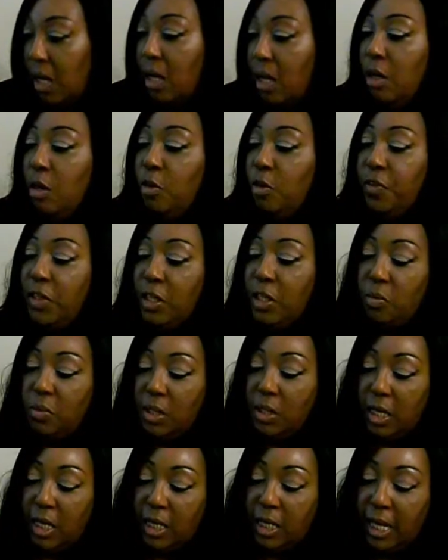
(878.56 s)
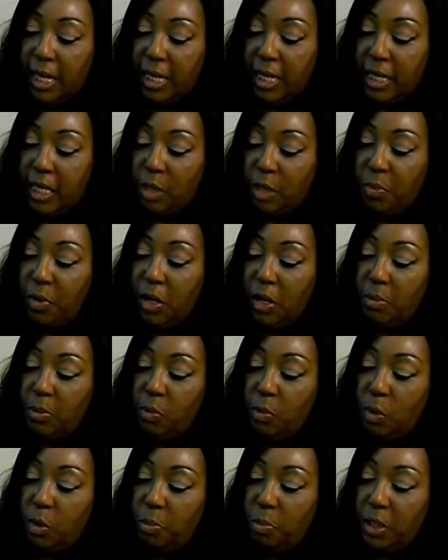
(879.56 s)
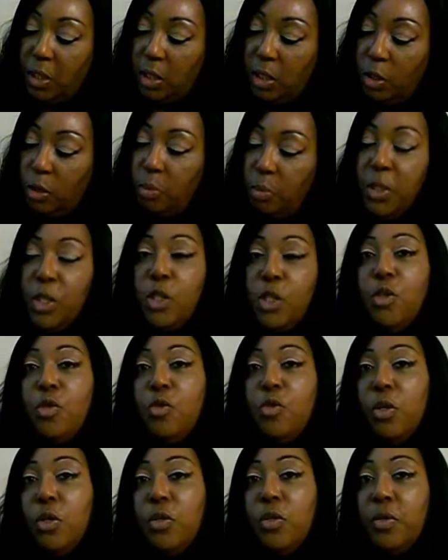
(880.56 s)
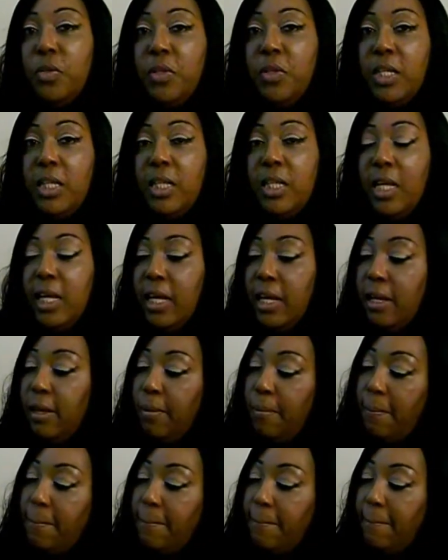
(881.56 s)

Hopefully when I light it, it probably will be a little bit stronger than that.